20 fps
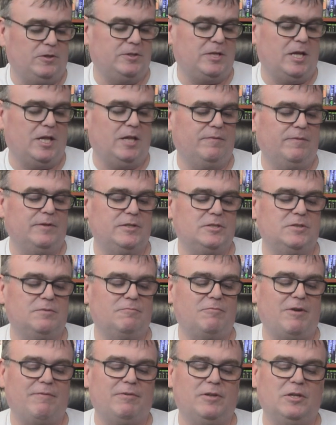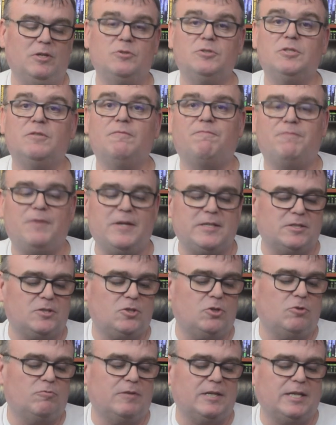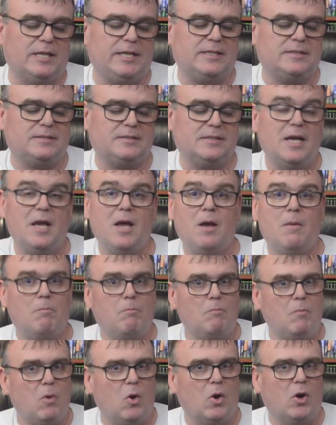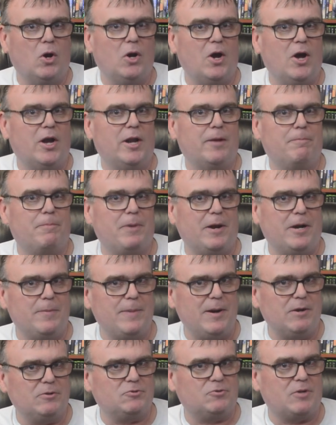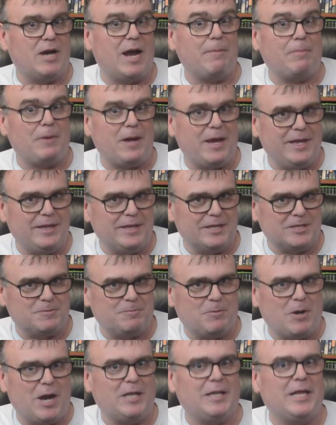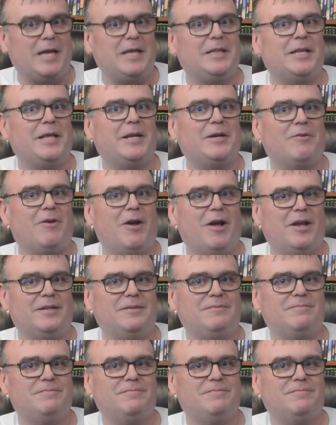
Intellivision Revolution physical release. More on A Better Mousetrap in the Spotlight later on.